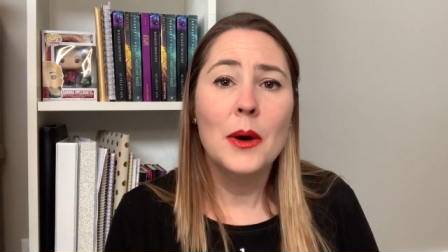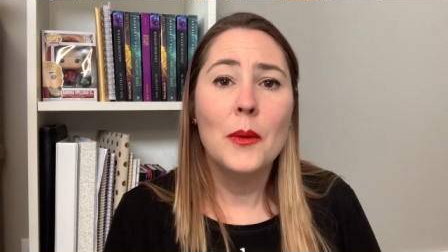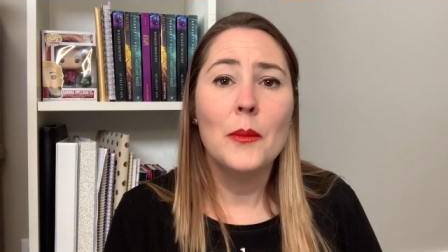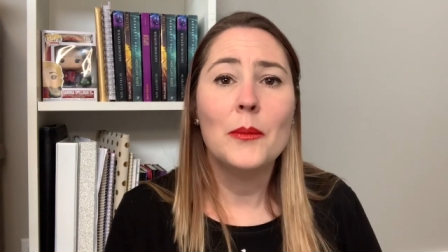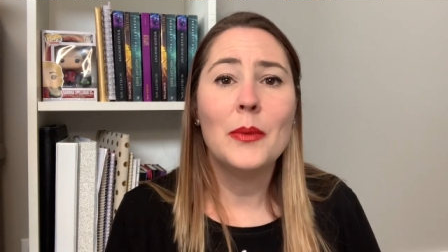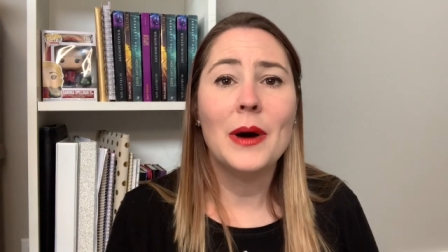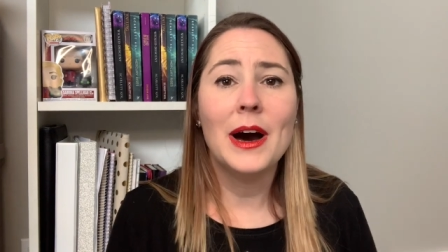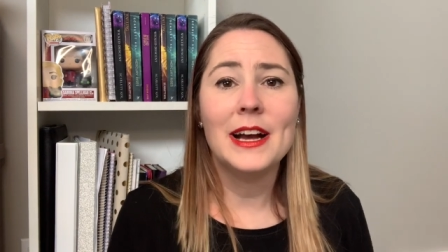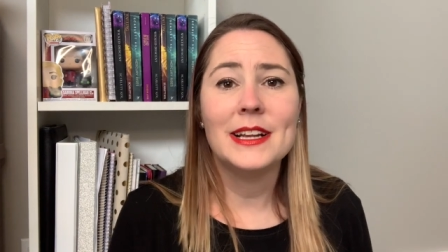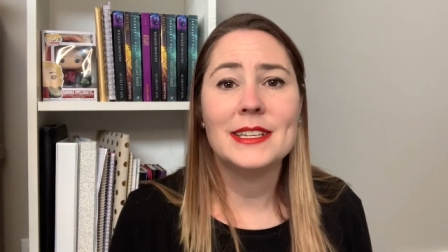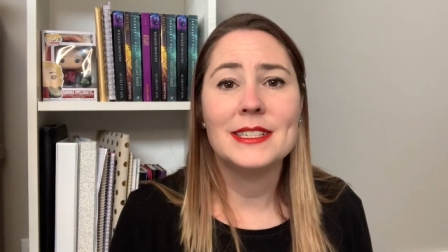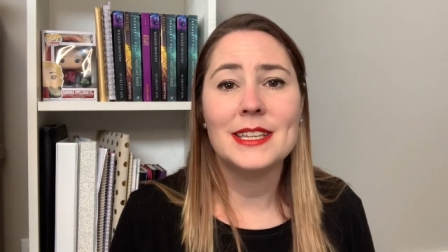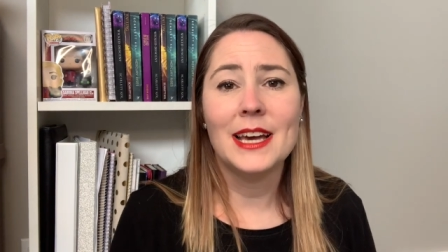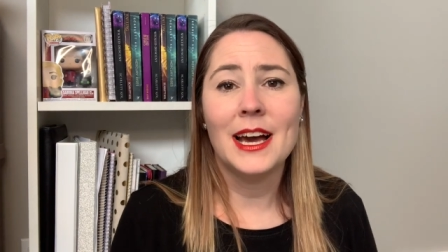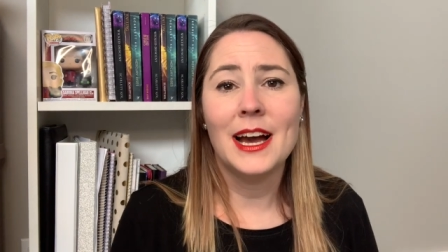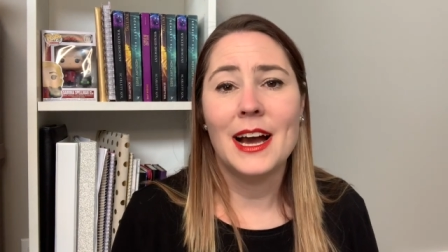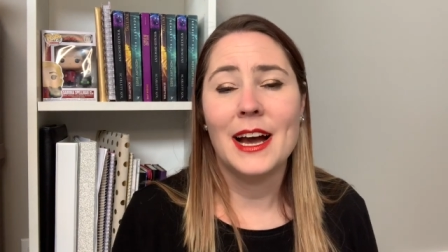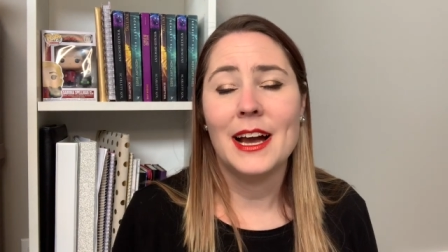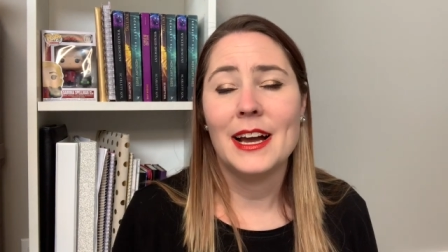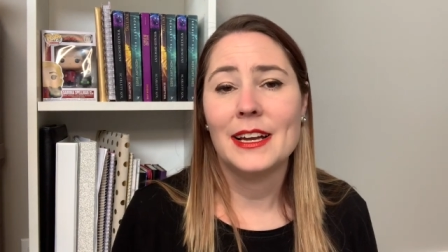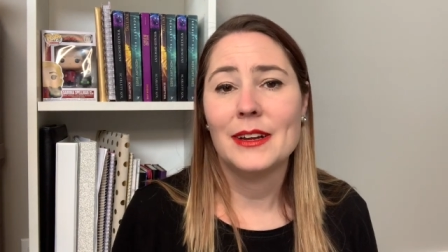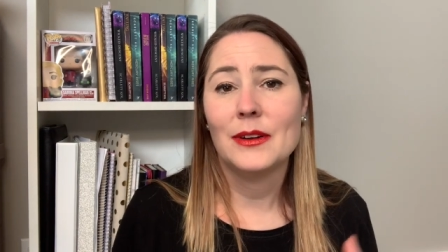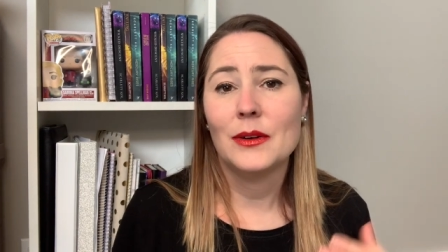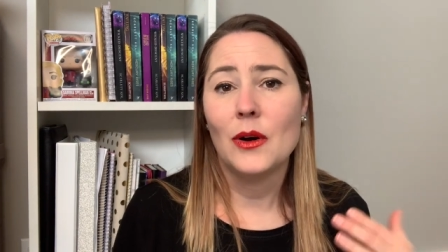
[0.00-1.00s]
but
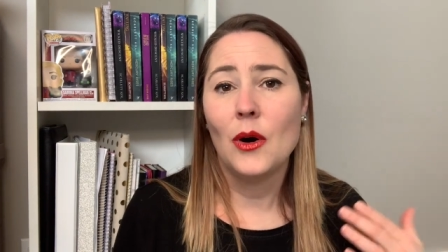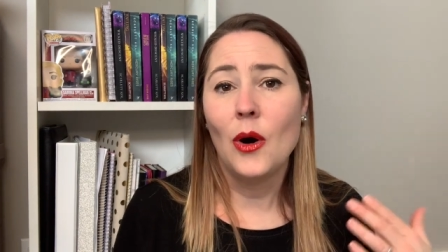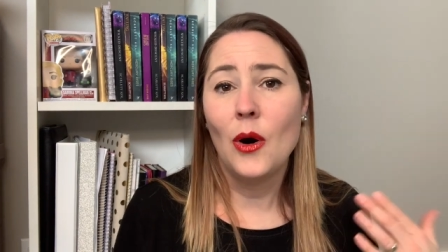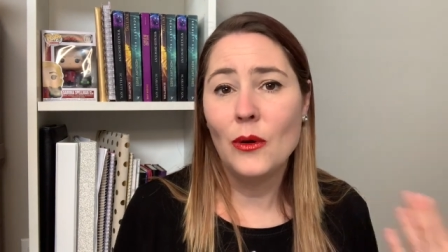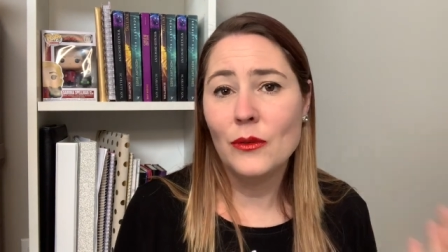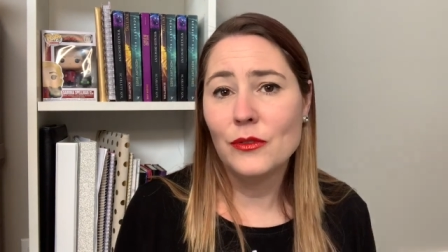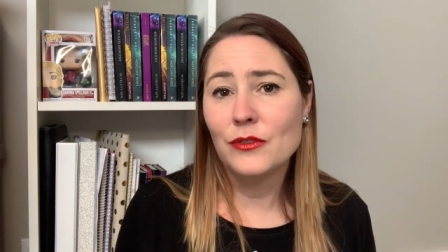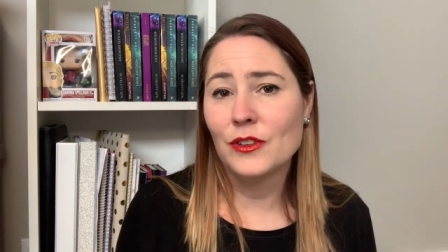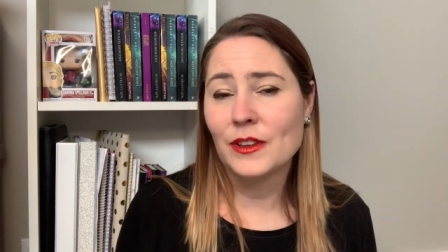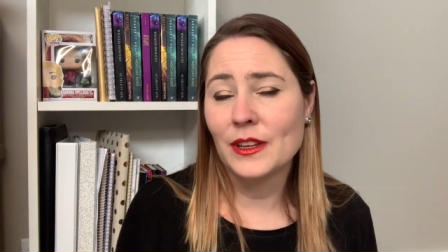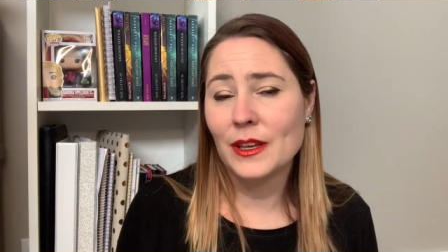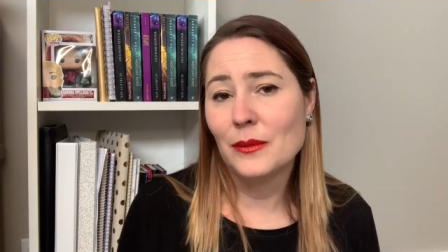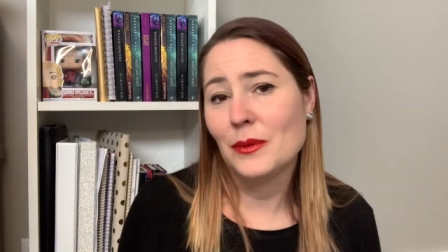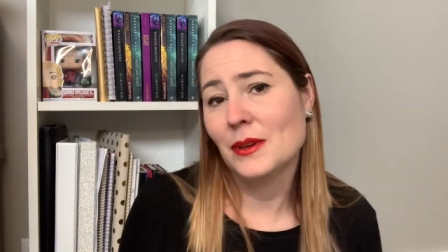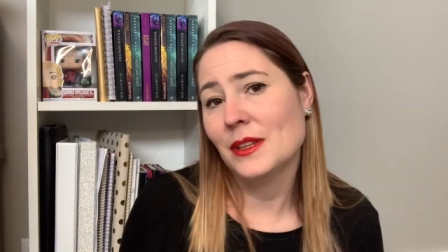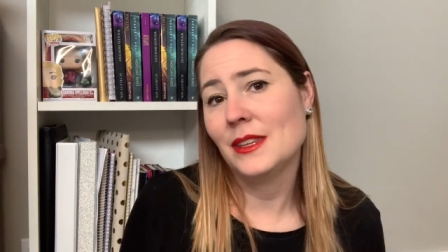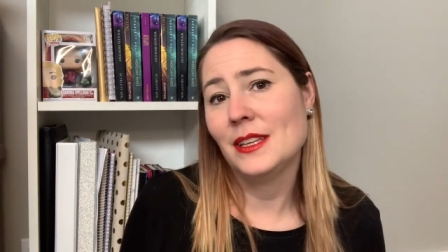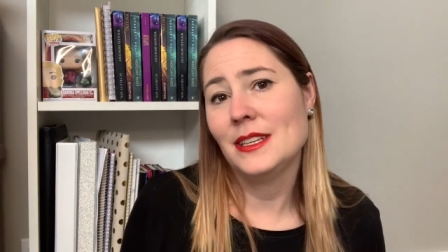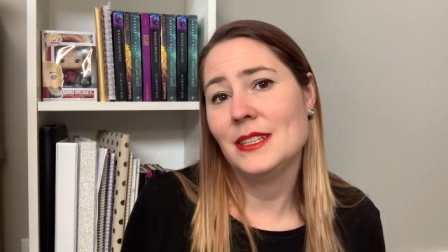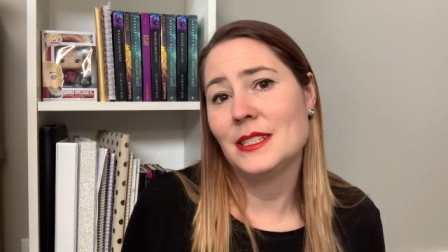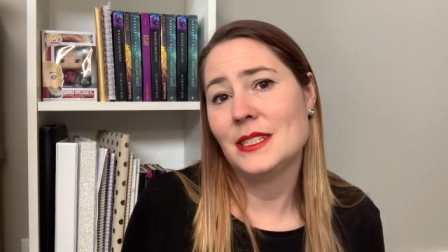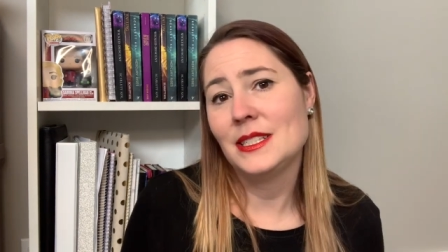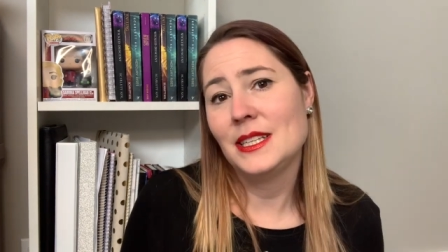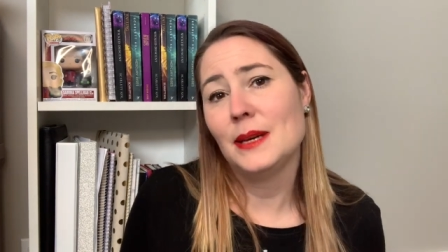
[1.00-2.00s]
hopefully with
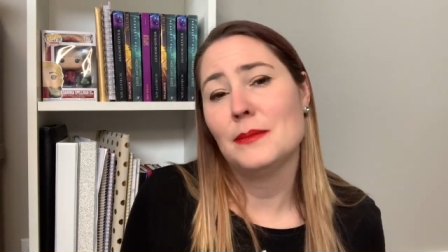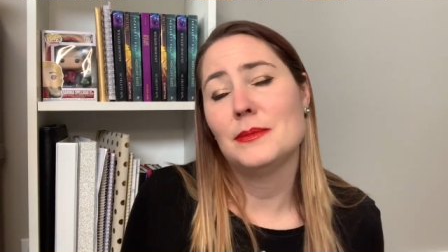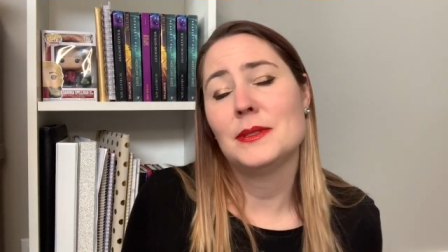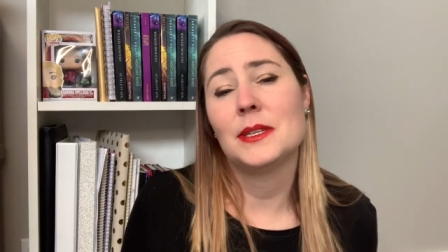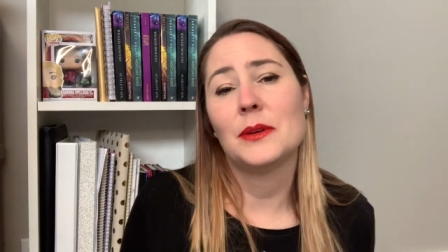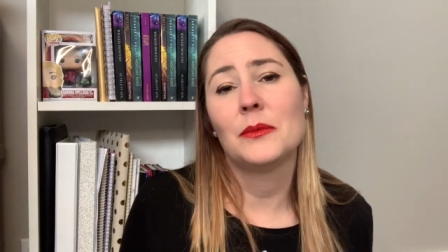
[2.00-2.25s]
these tips,